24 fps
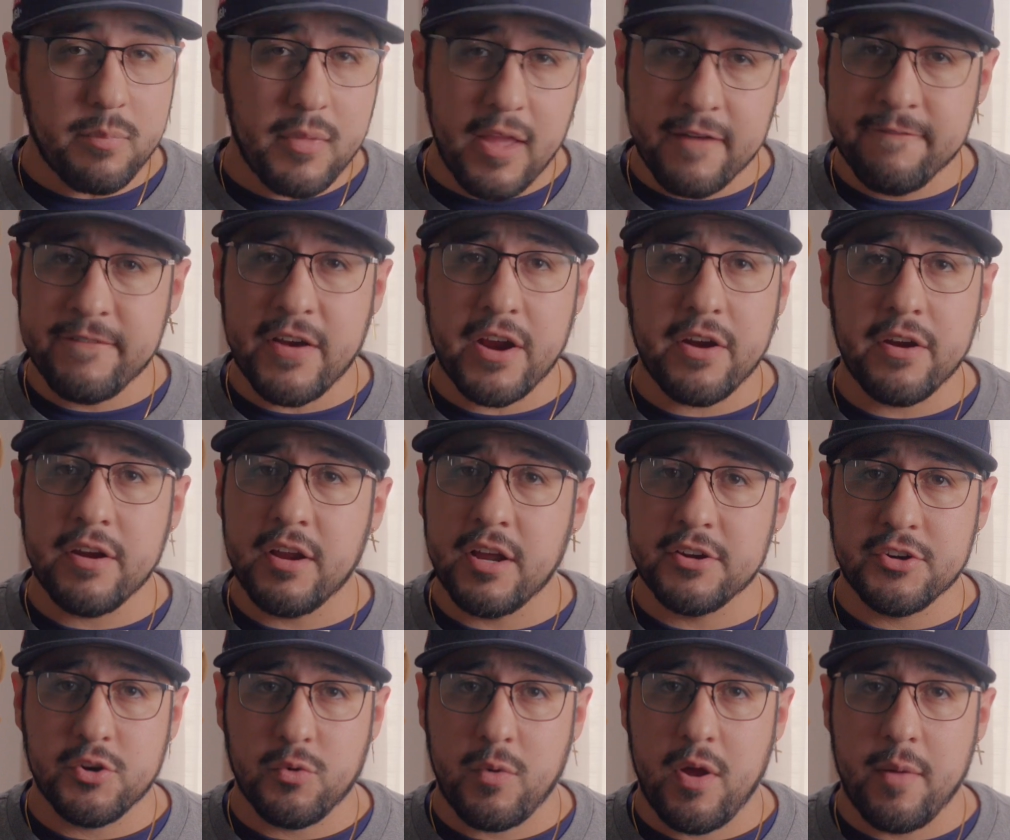very
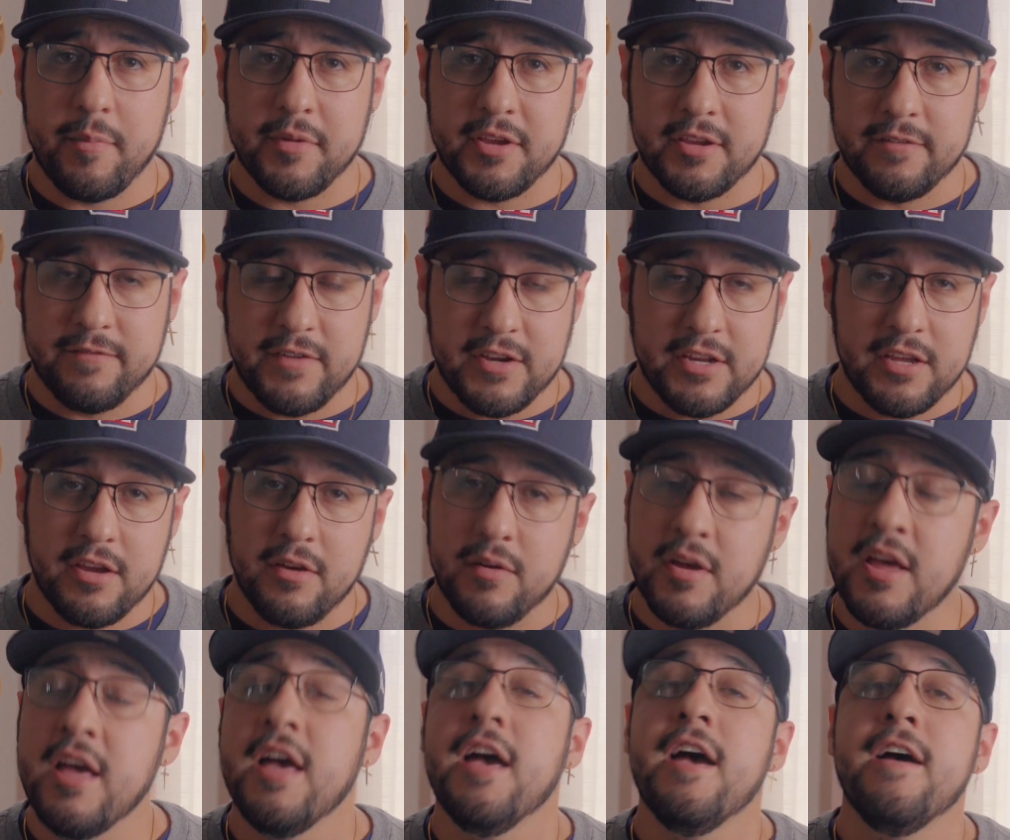underwhelming in
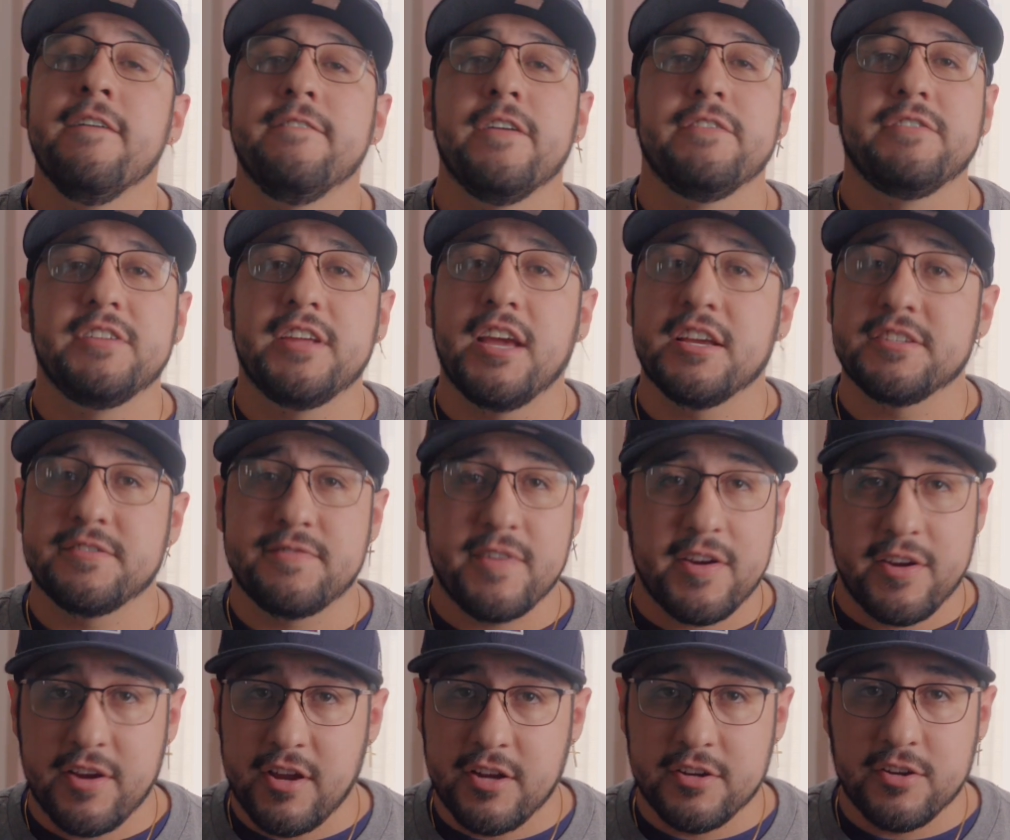video. 50S,
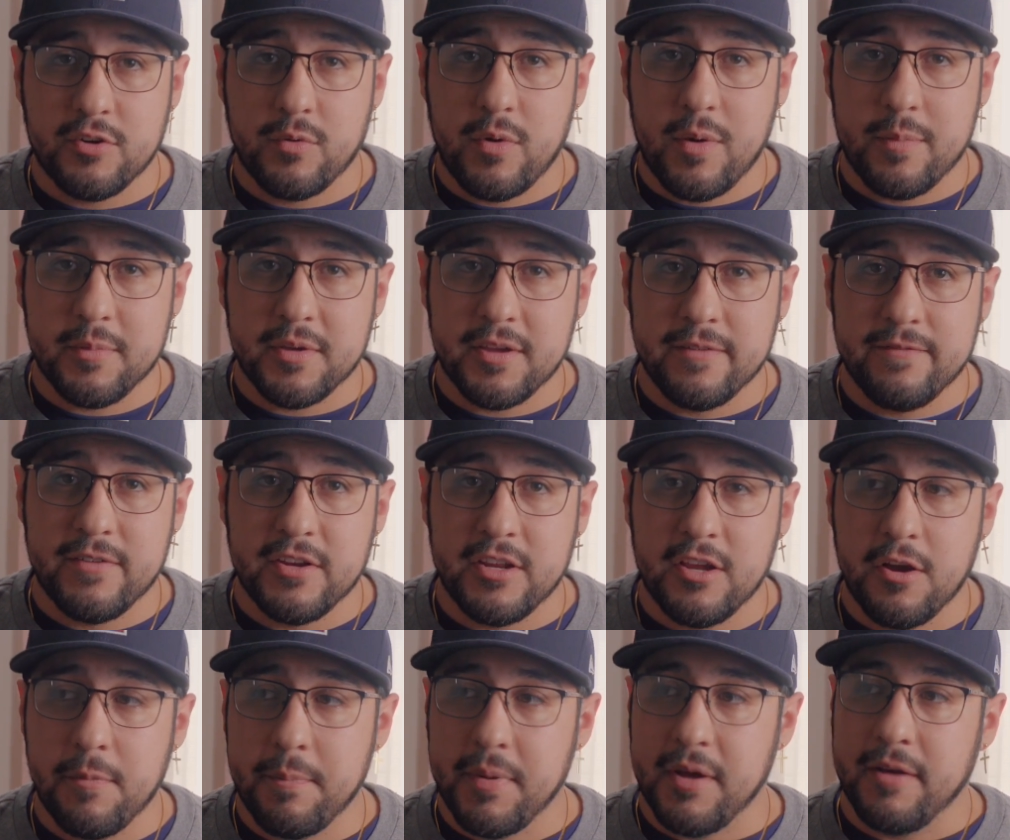very underwhelming in
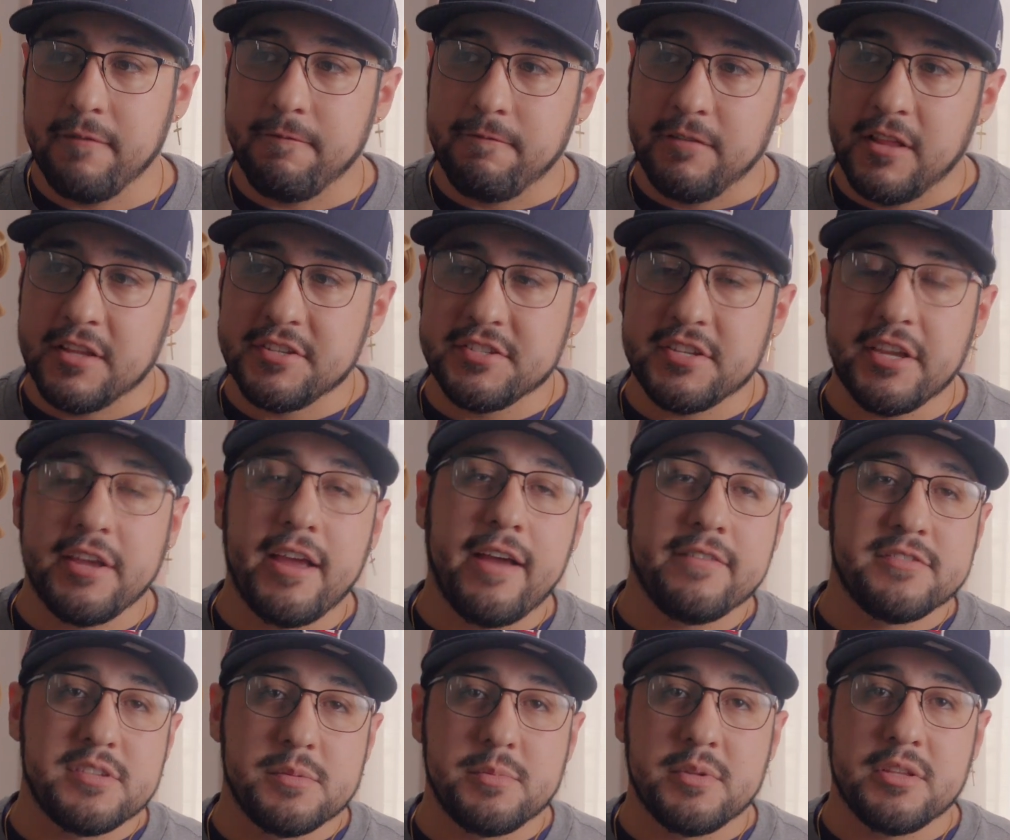video. But let's say you
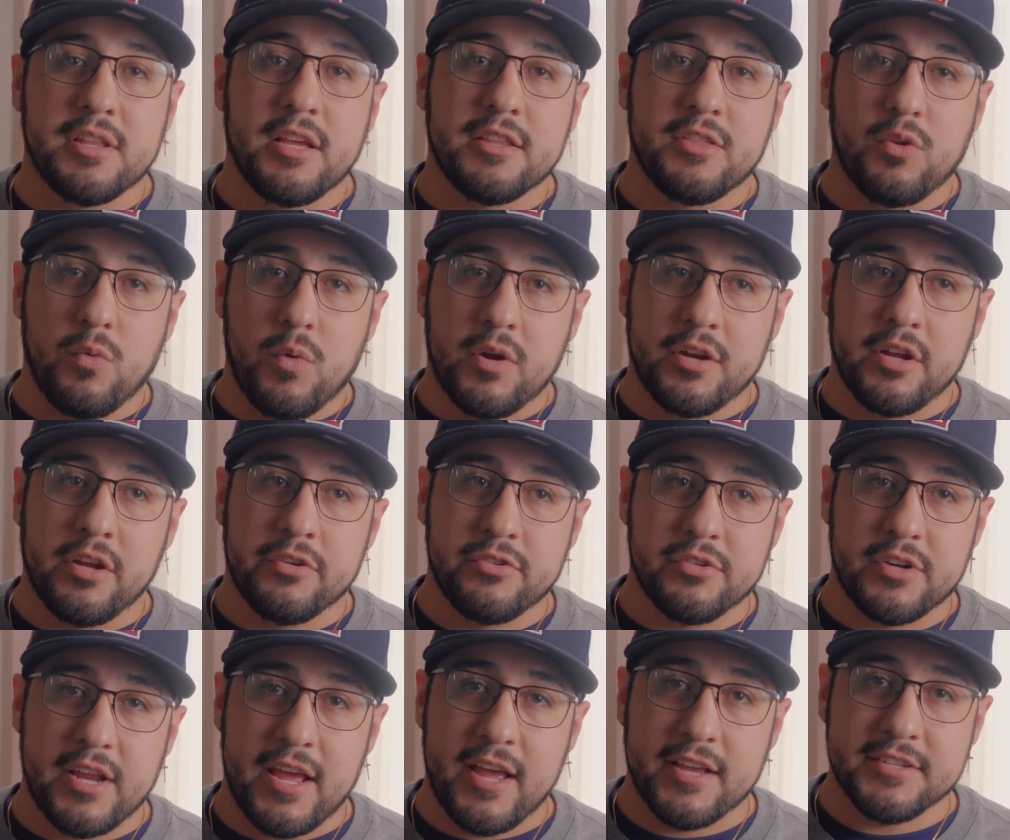have something like the
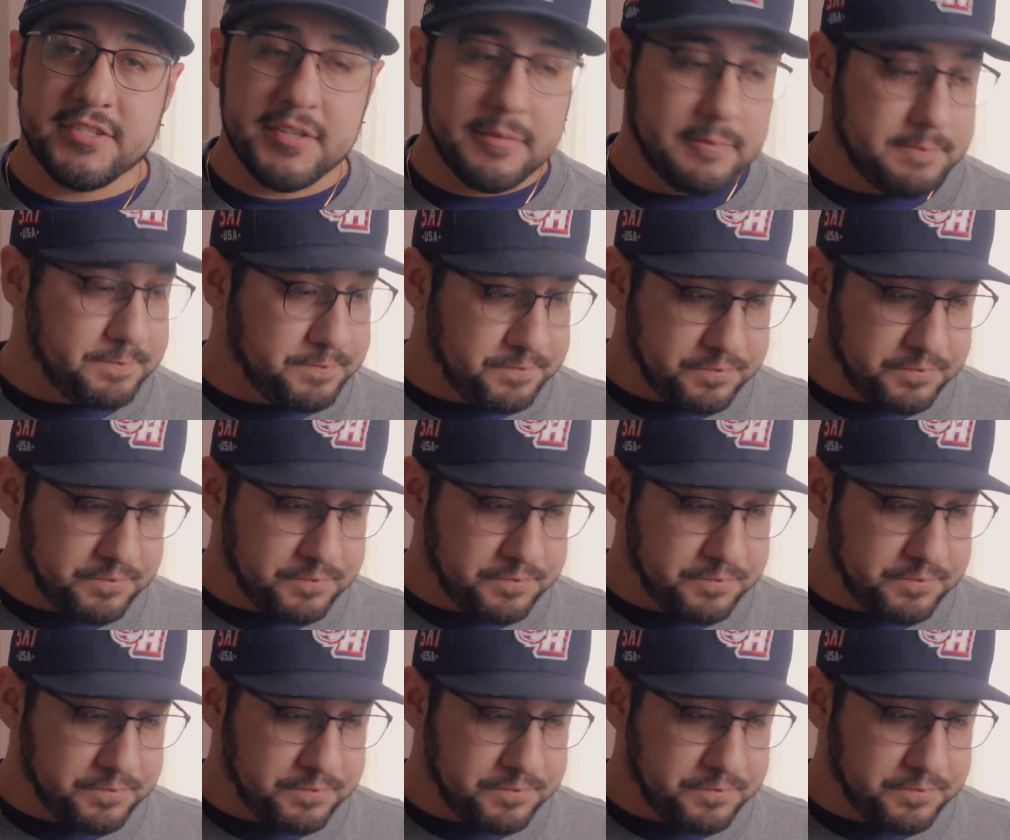100S,